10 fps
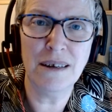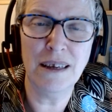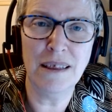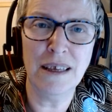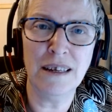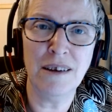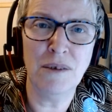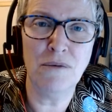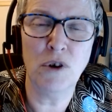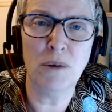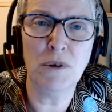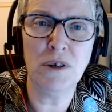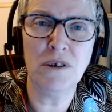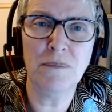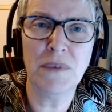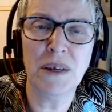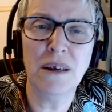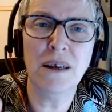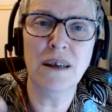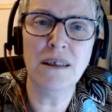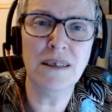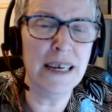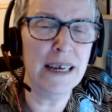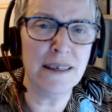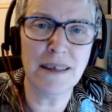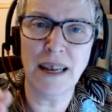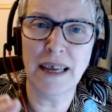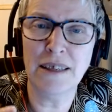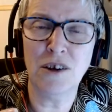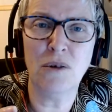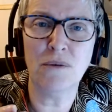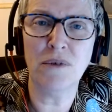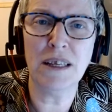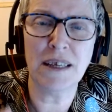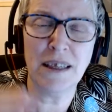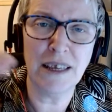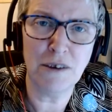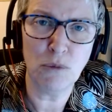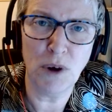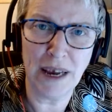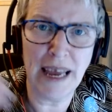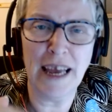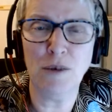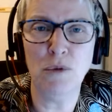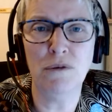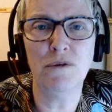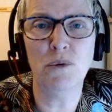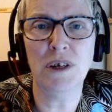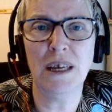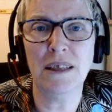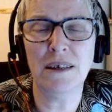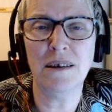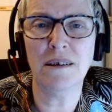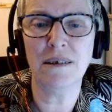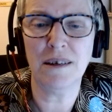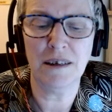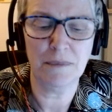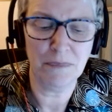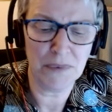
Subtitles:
in that environment, de-escalate the conflict, and then everyone can move forward and get the task done.